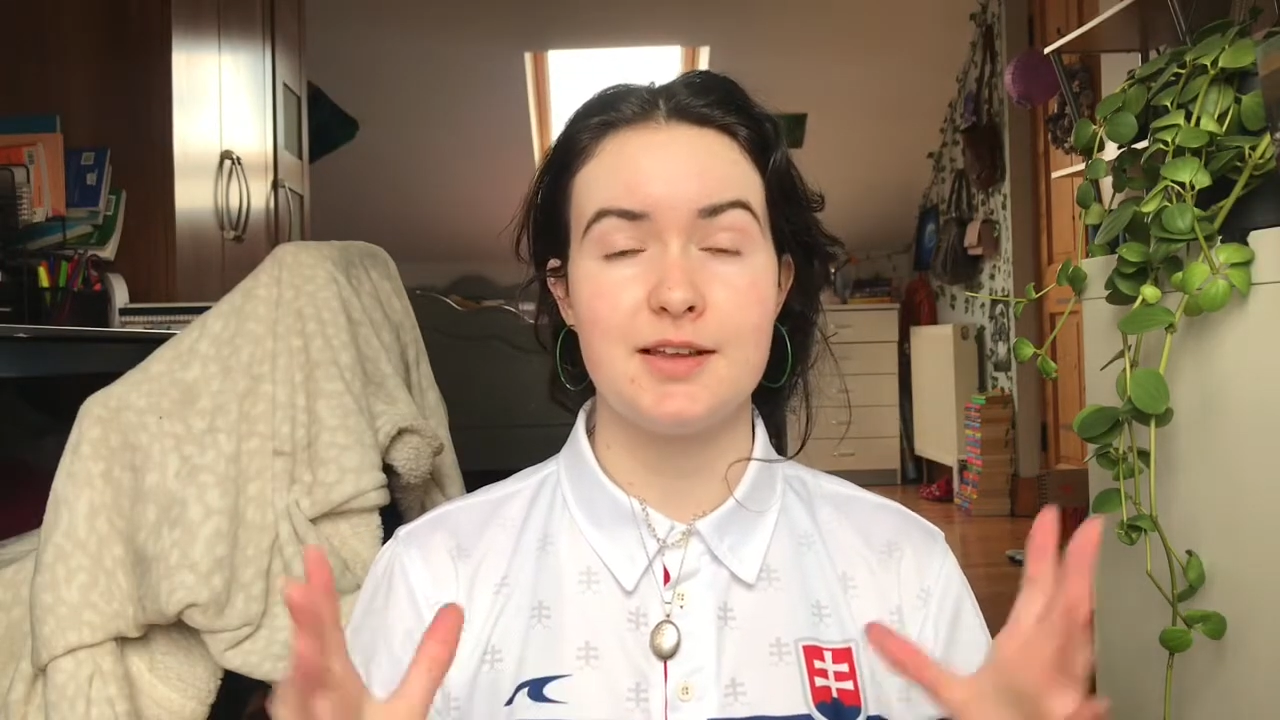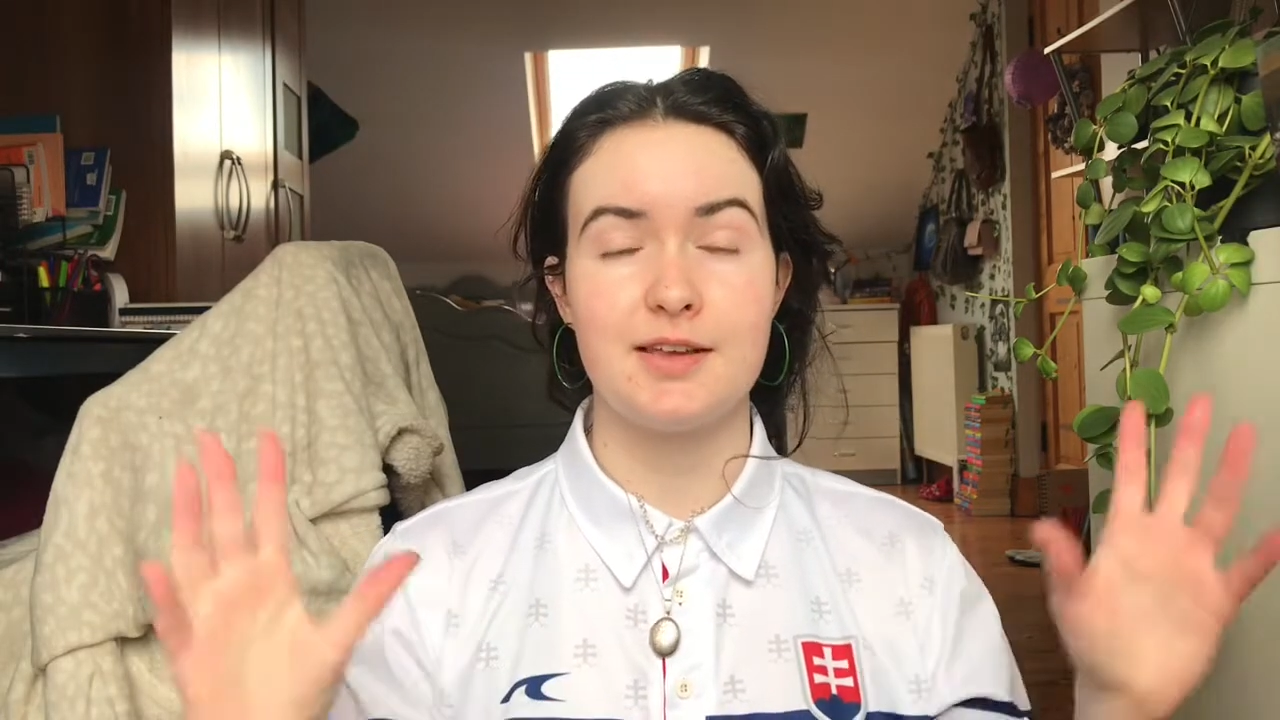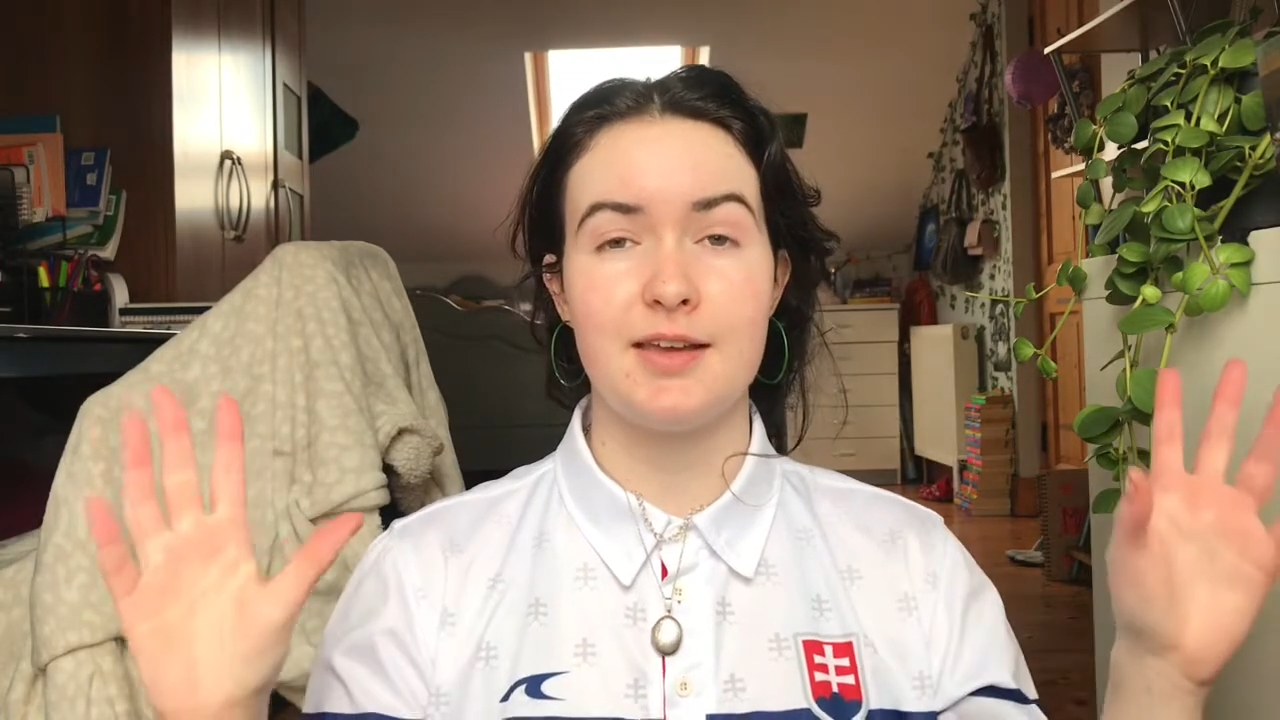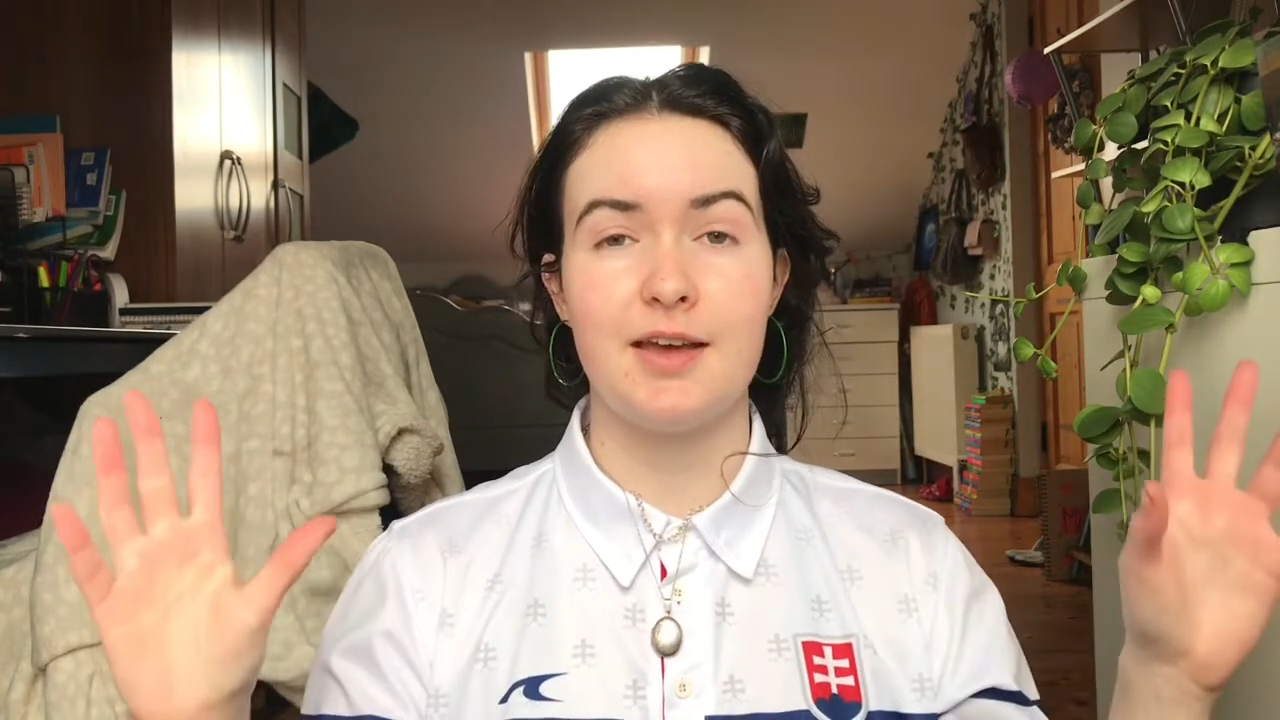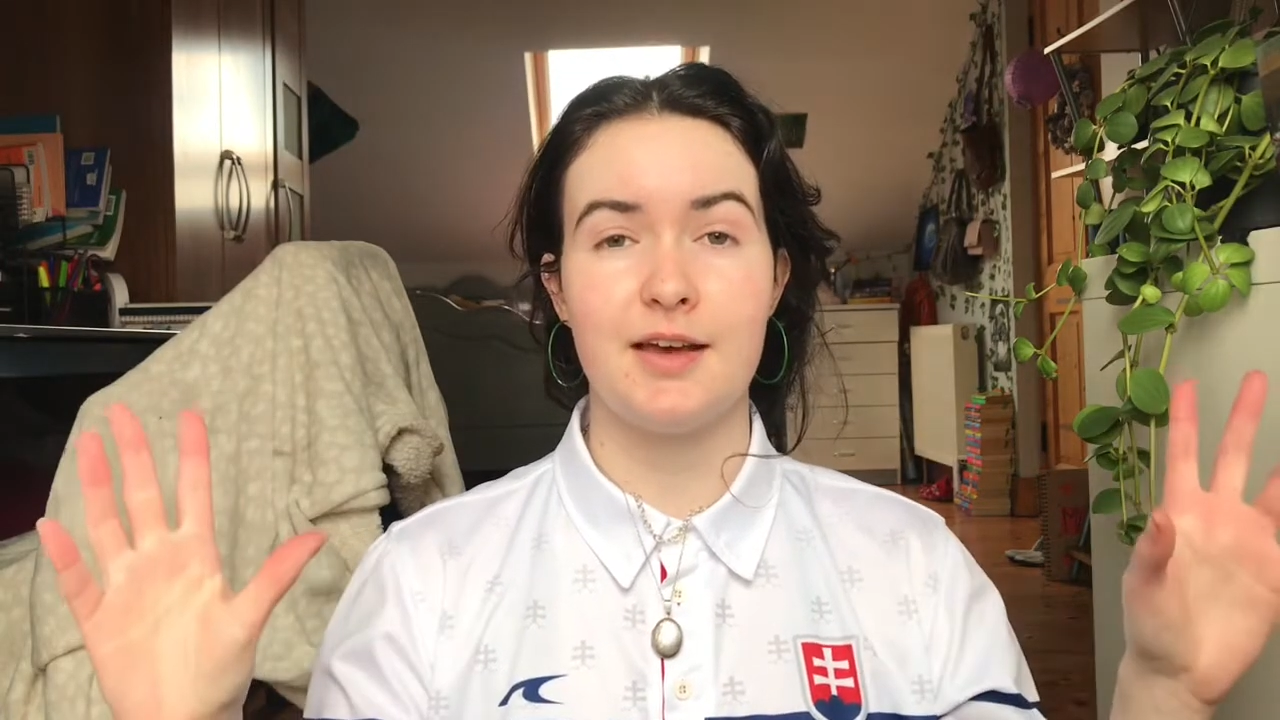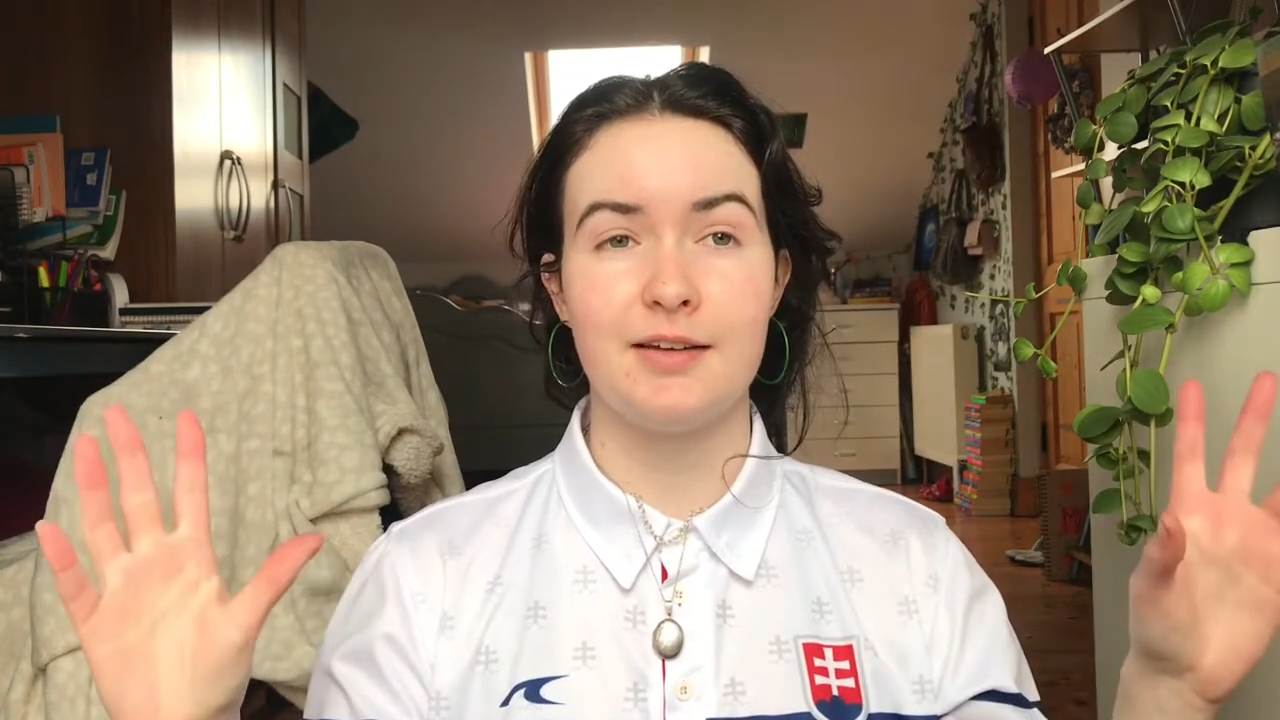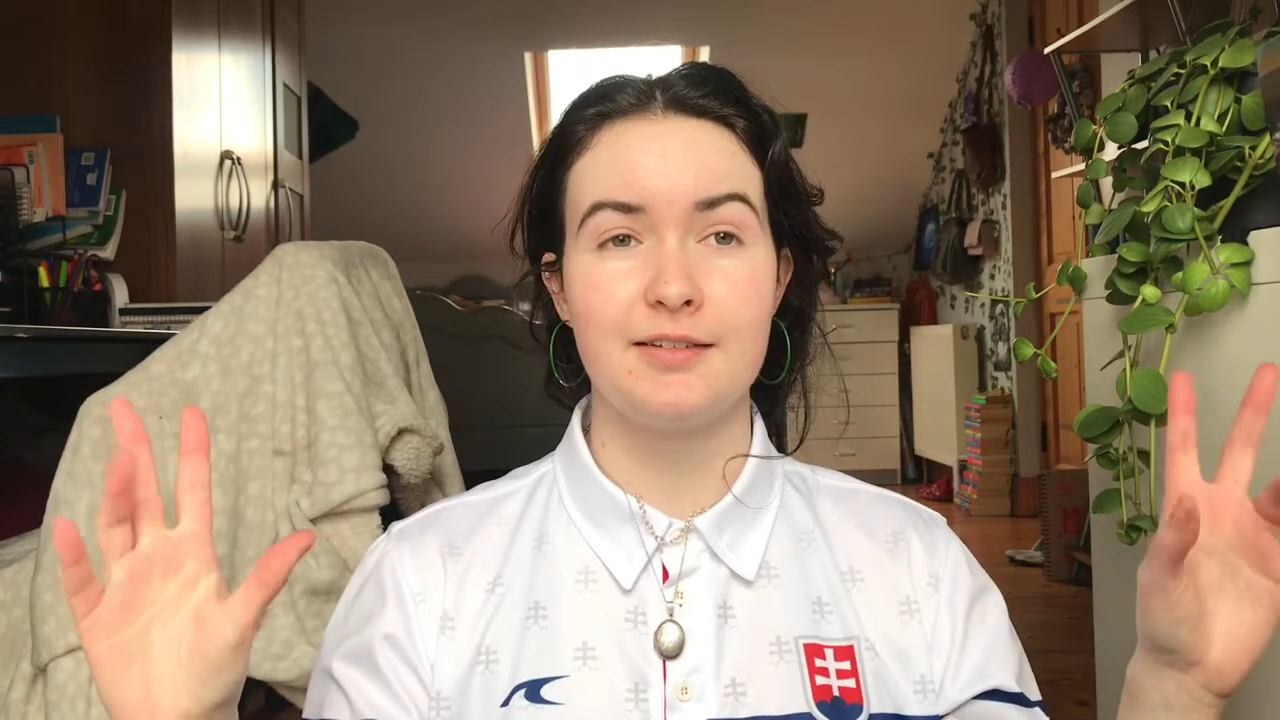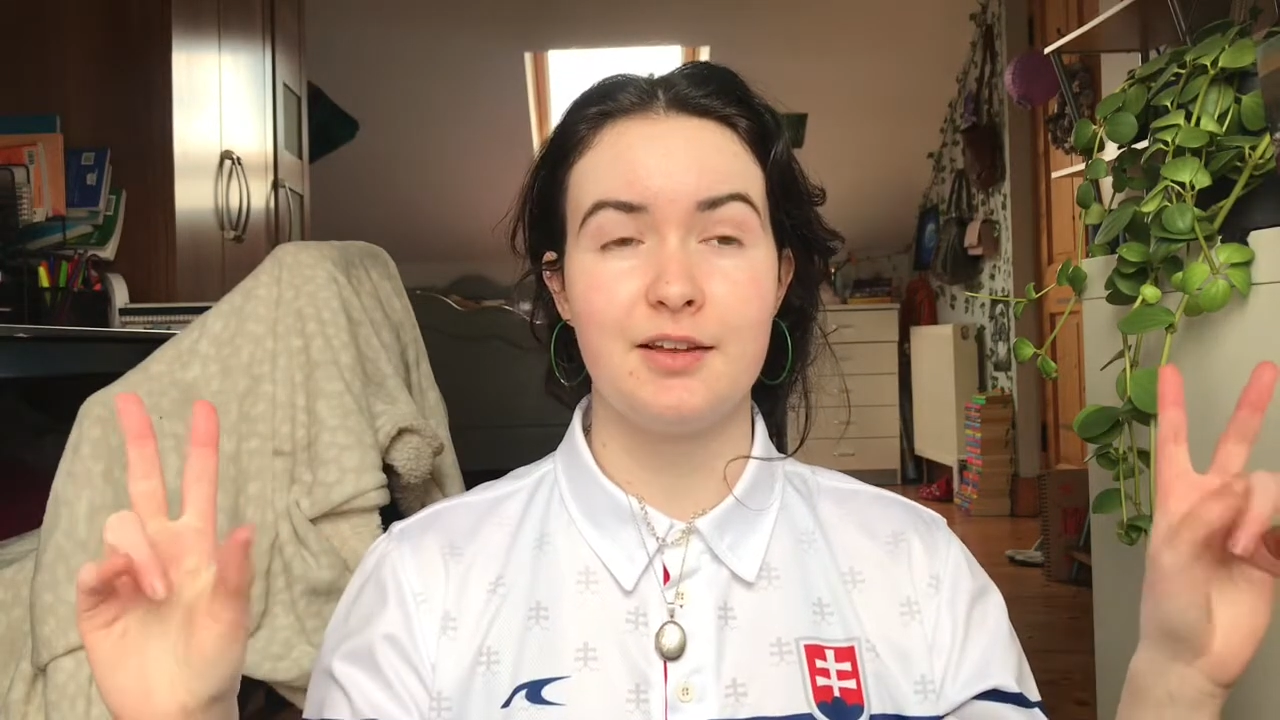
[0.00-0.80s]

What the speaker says: like, yeah,